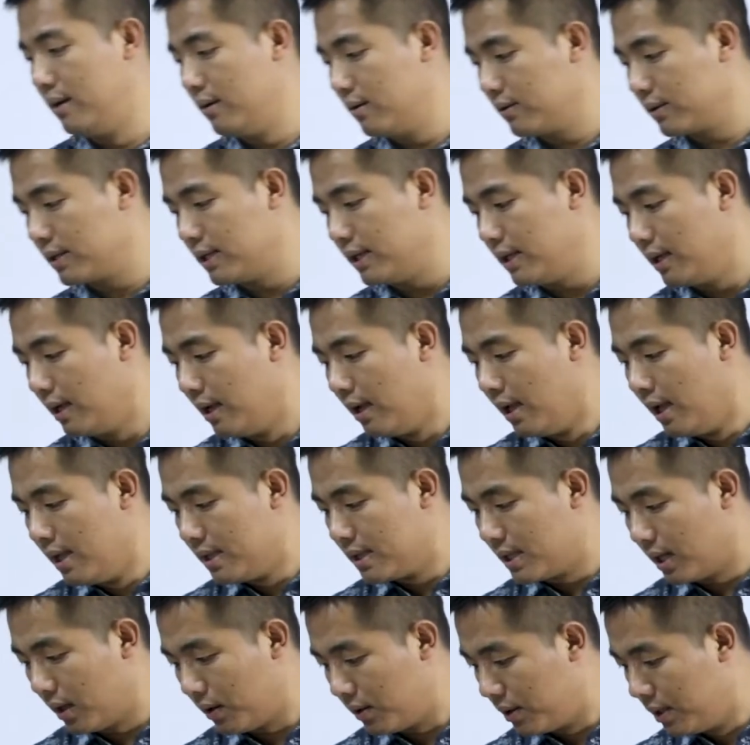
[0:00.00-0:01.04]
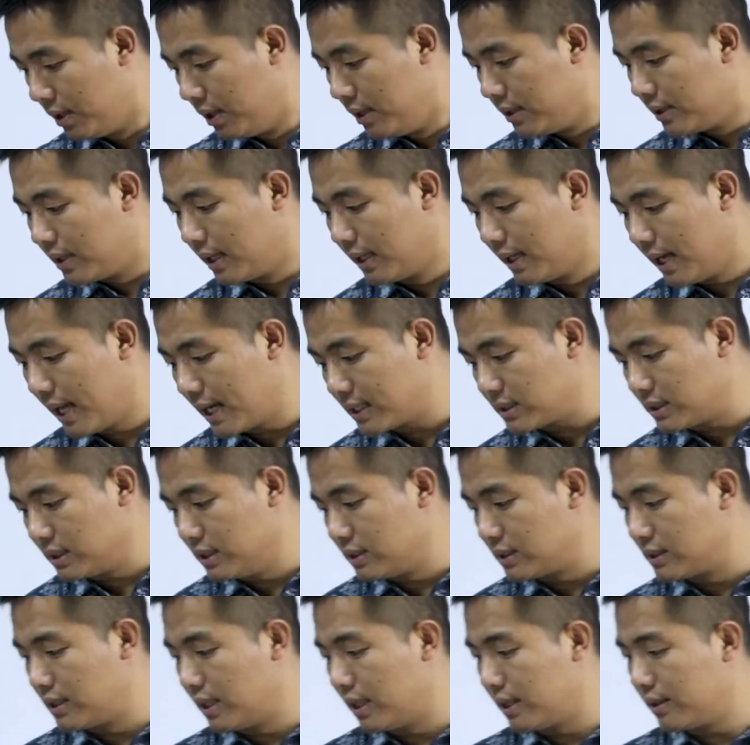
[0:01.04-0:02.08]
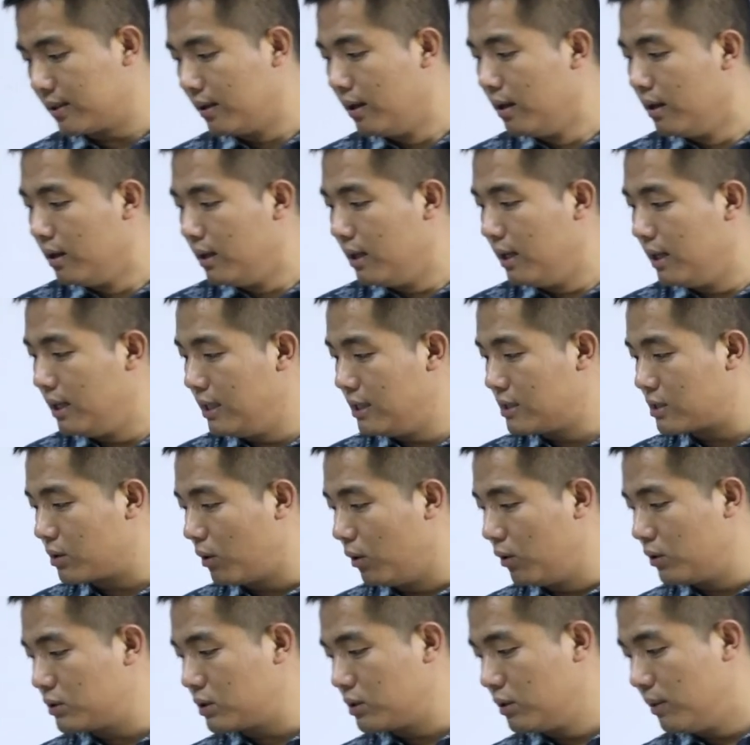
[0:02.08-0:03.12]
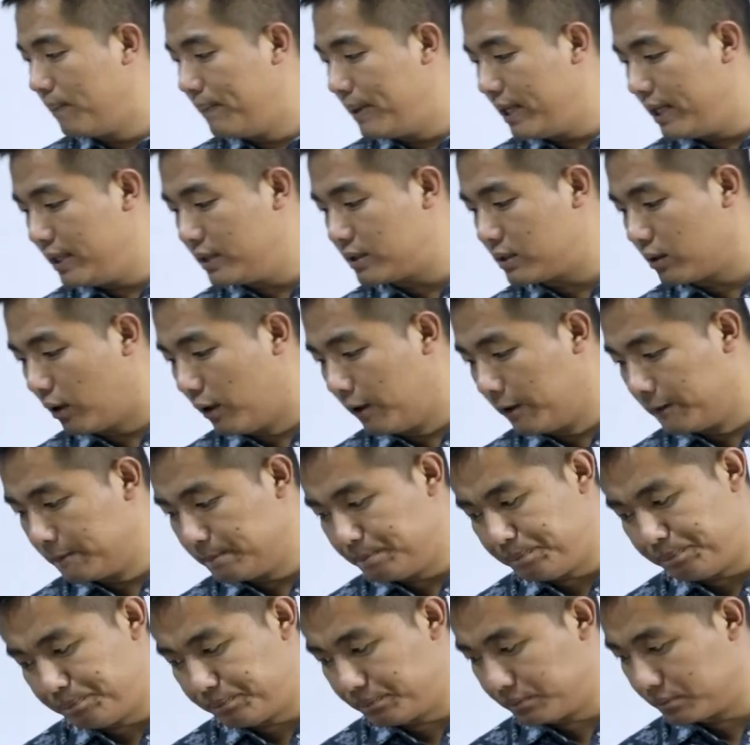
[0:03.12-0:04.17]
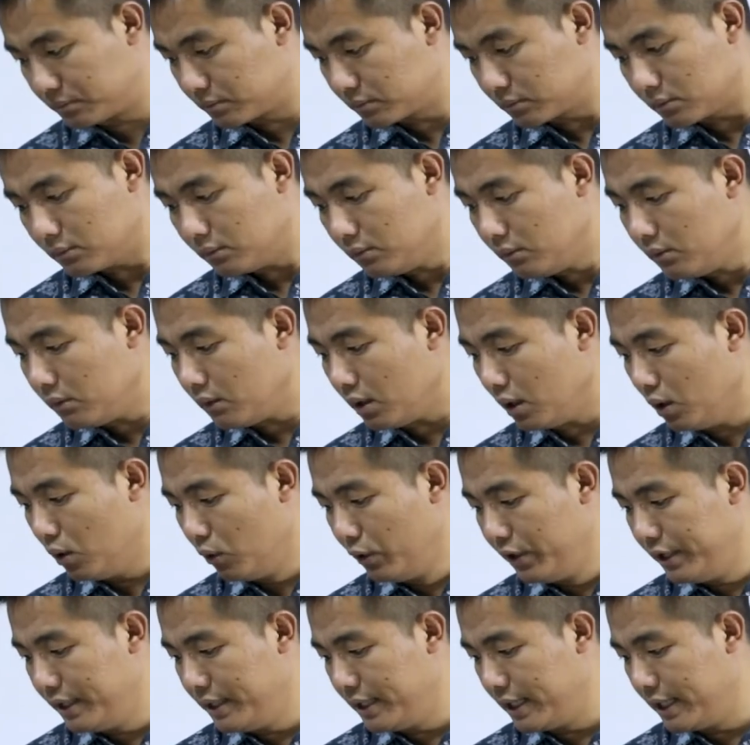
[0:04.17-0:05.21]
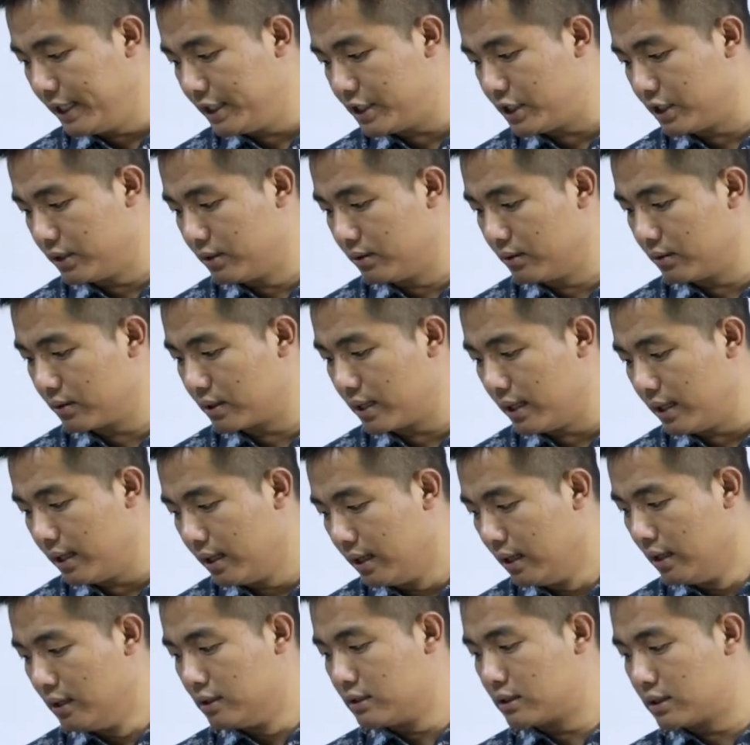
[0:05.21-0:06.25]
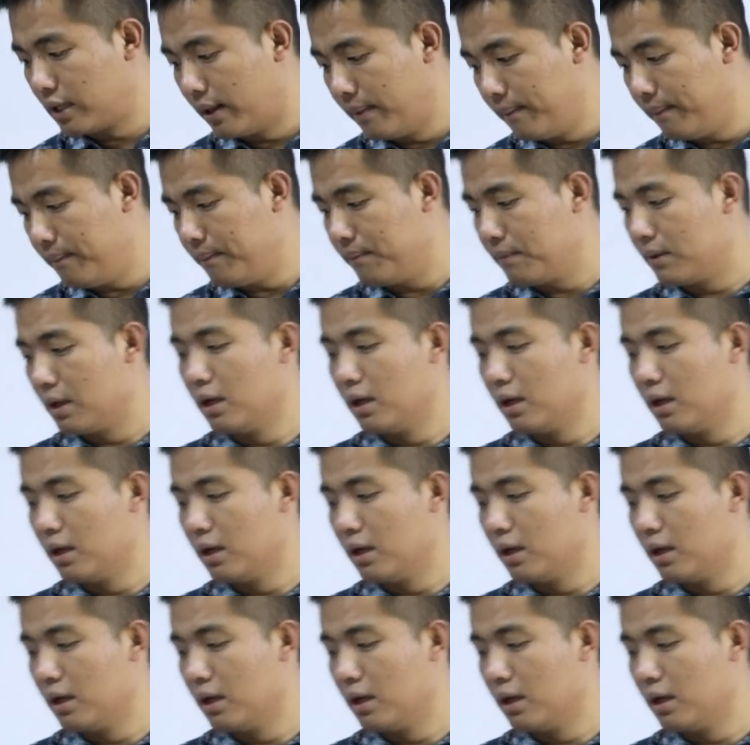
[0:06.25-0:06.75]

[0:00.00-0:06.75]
Okay, now the next is that it is also based on orientation. Okay, some